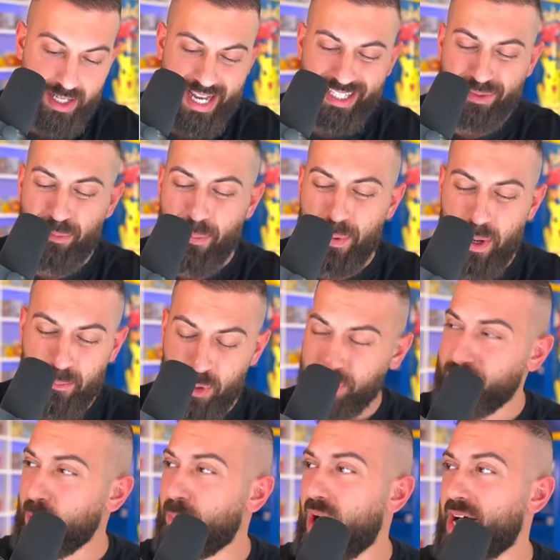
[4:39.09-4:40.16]
It's
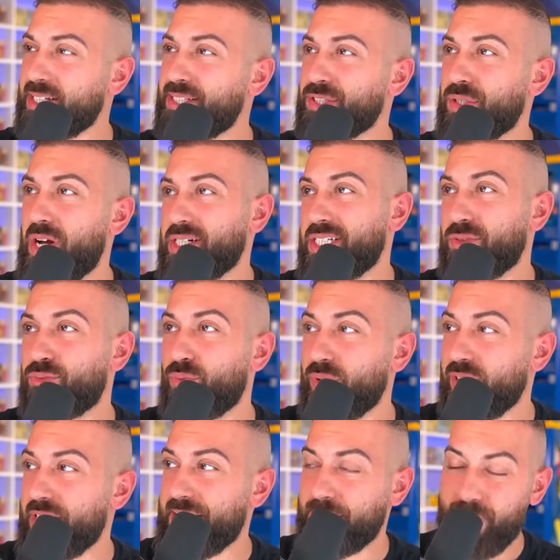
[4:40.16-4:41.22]
booster boxes are actually
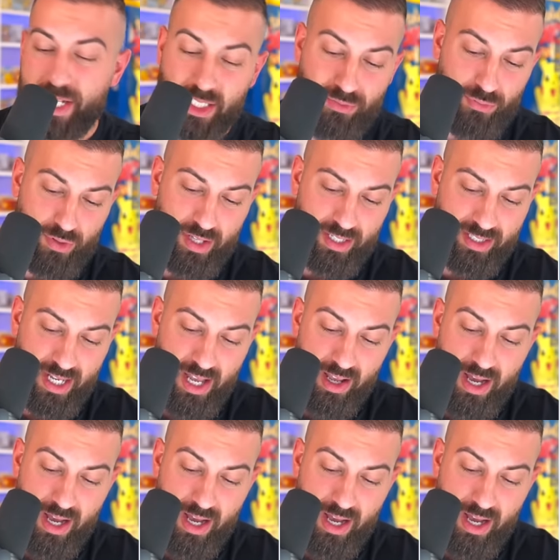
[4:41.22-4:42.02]
really expensive for this.